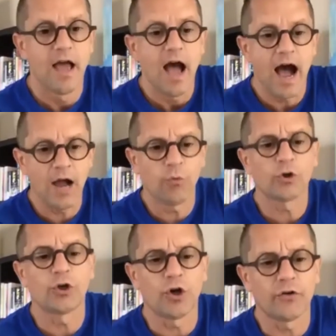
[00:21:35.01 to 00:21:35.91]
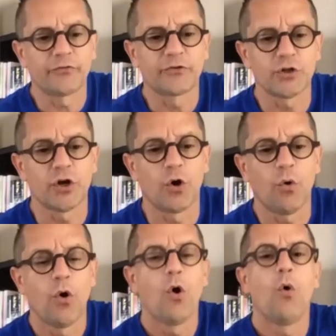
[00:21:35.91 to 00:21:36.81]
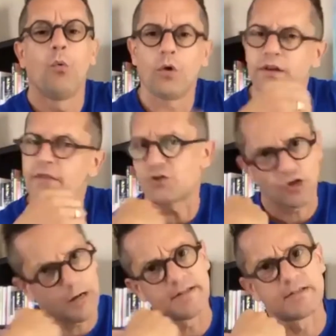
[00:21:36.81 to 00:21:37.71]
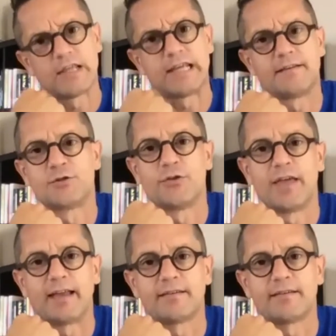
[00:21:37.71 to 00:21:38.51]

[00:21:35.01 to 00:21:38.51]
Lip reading: I would love to know, what are the Germans thinking to that?